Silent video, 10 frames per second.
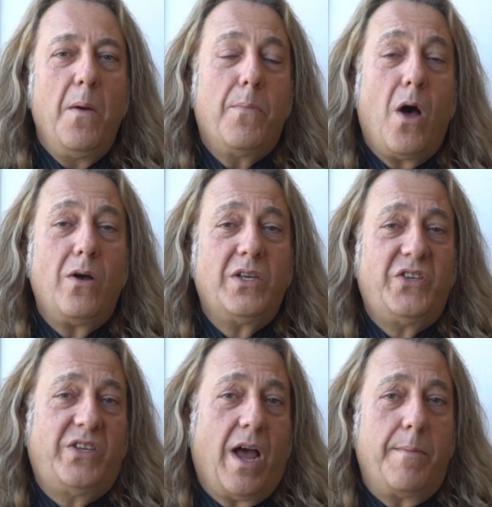Paul
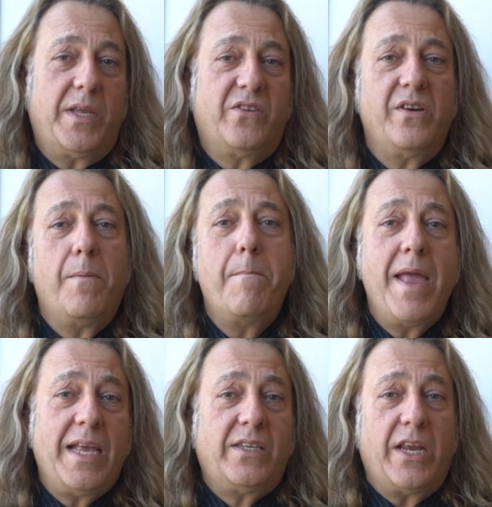Kostabi is an
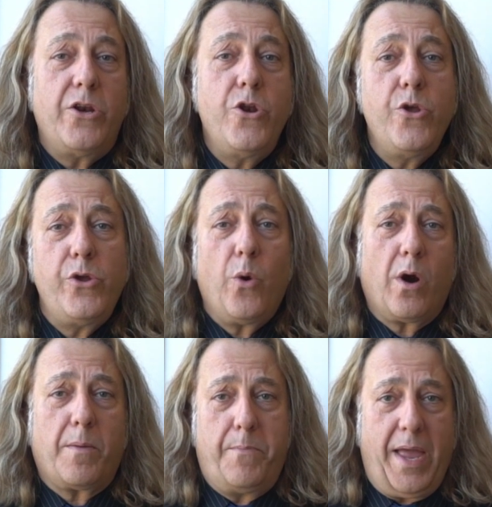amazing New
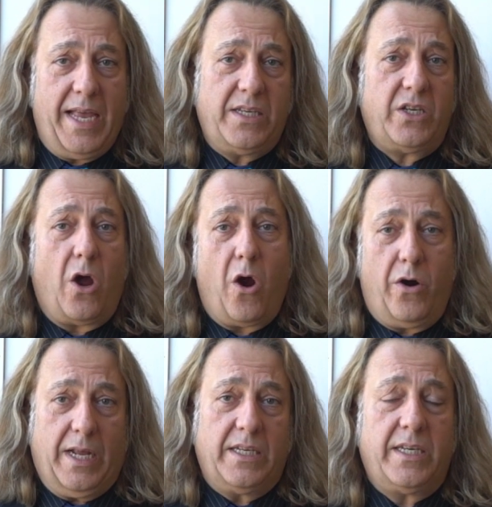York based
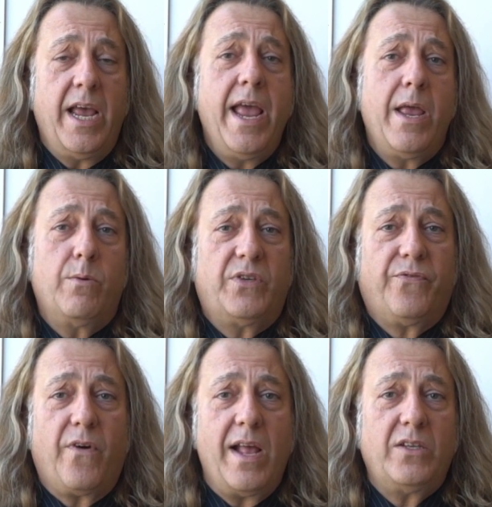artist. He was
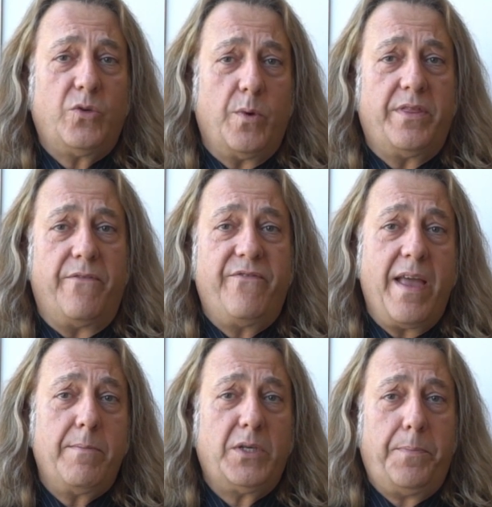friends with the
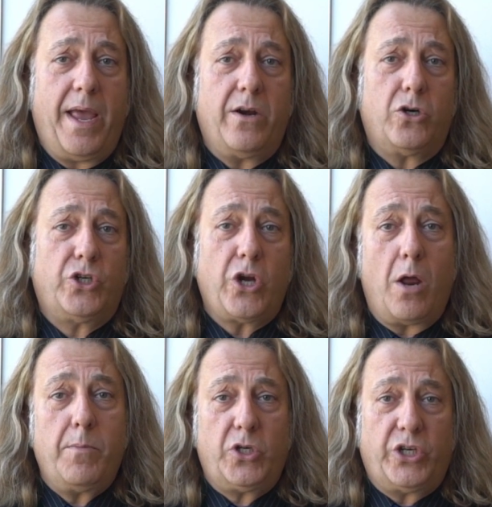famous painter
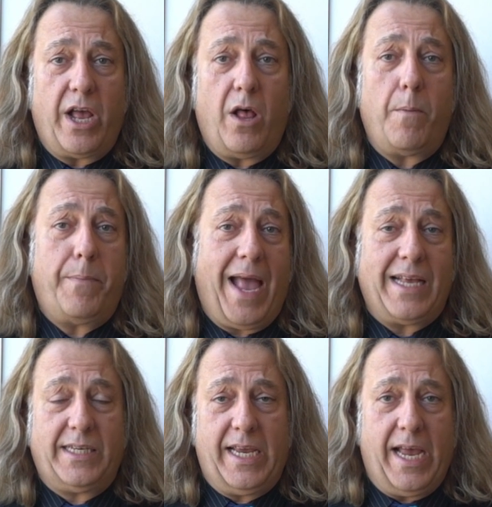Jean Michel
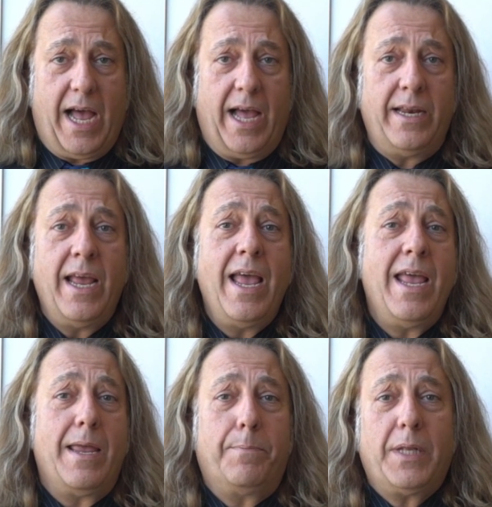Basquiat
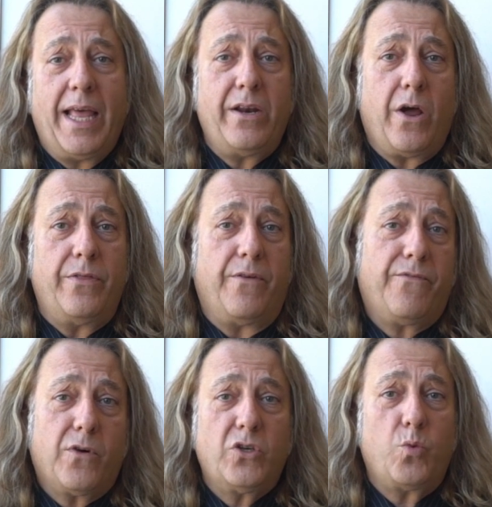he played on the
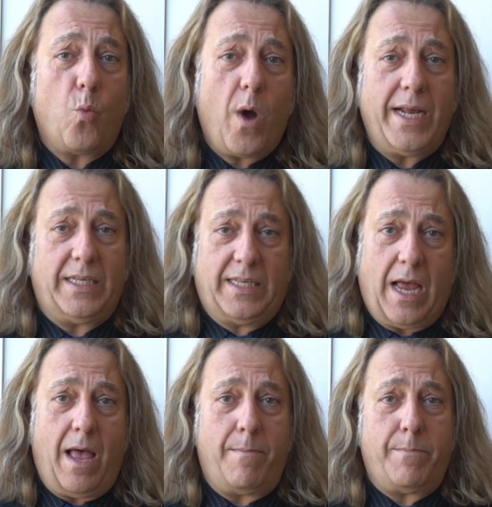first White
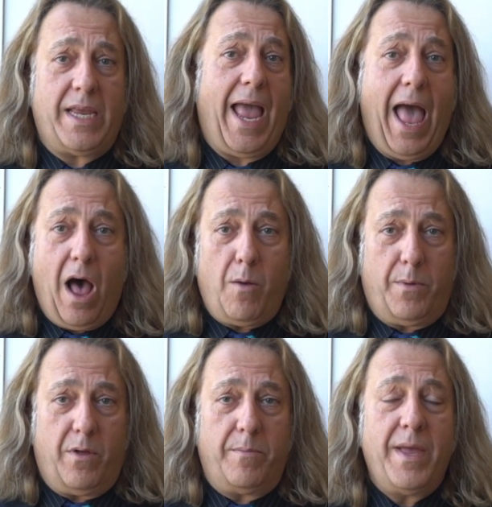Zombie
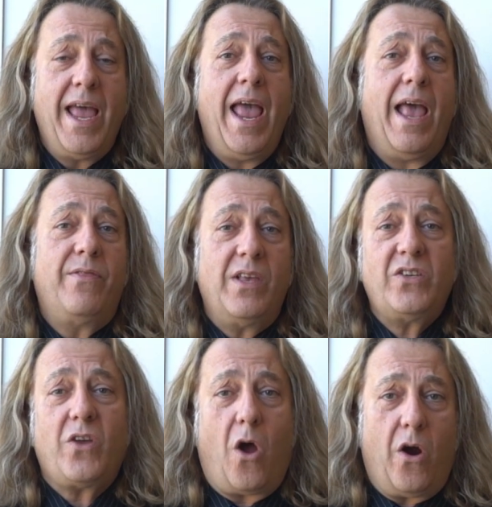album, and
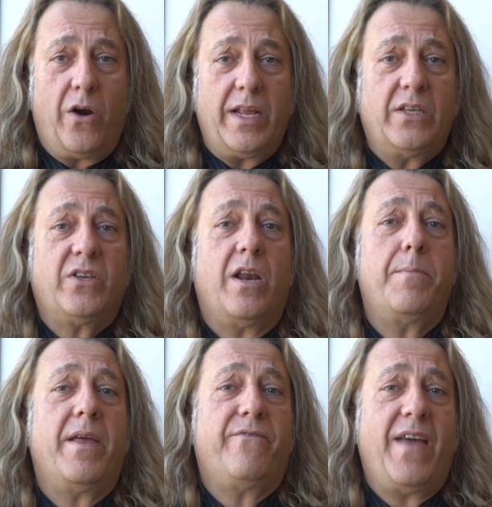this art is going to
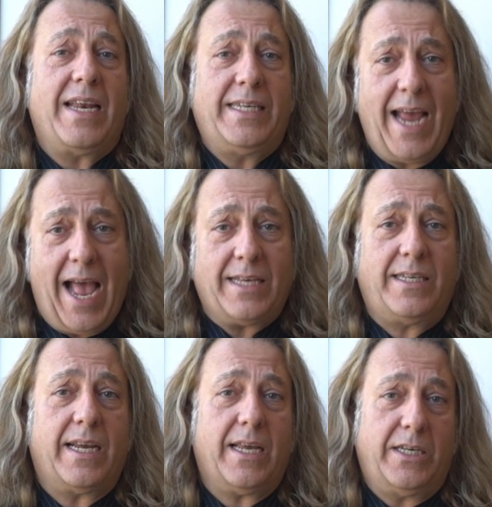be a fantastic